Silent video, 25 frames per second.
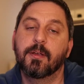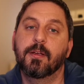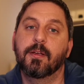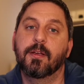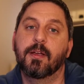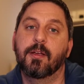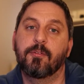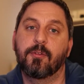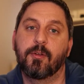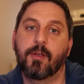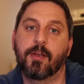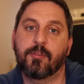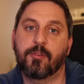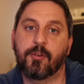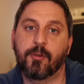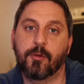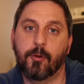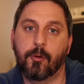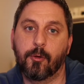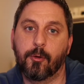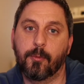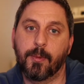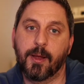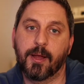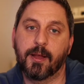if you asked a
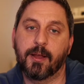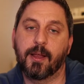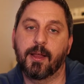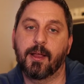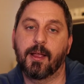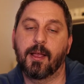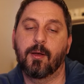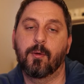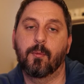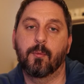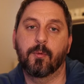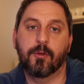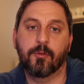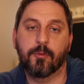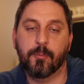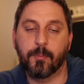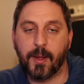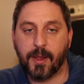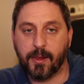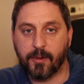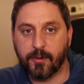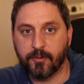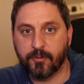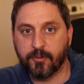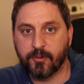null bank account what its
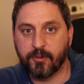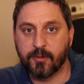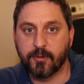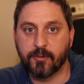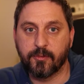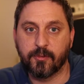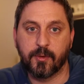balance is,